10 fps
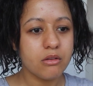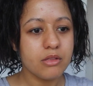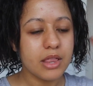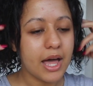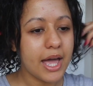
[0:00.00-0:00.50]

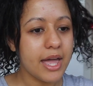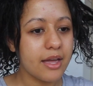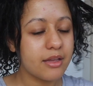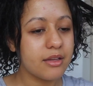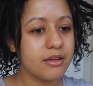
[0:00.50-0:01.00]

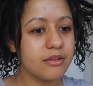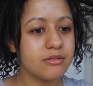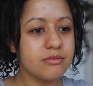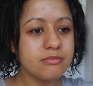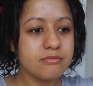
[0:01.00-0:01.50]
like,
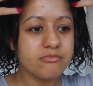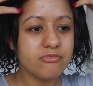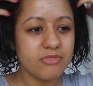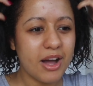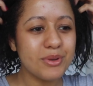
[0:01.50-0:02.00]

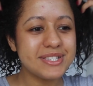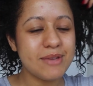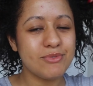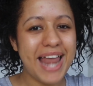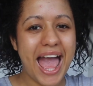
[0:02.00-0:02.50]
I would
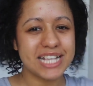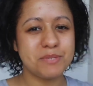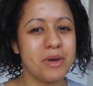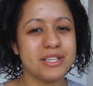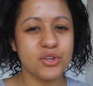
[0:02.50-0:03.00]
say
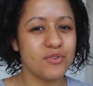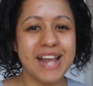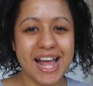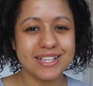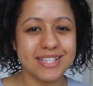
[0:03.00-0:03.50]
relaxed, but it's not a
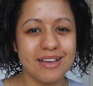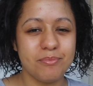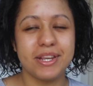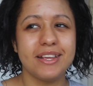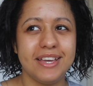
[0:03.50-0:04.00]
relaxer,
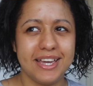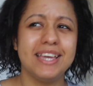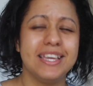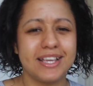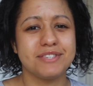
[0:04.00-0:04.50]
but
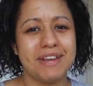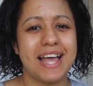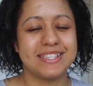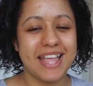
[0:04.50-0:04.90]
it does relax the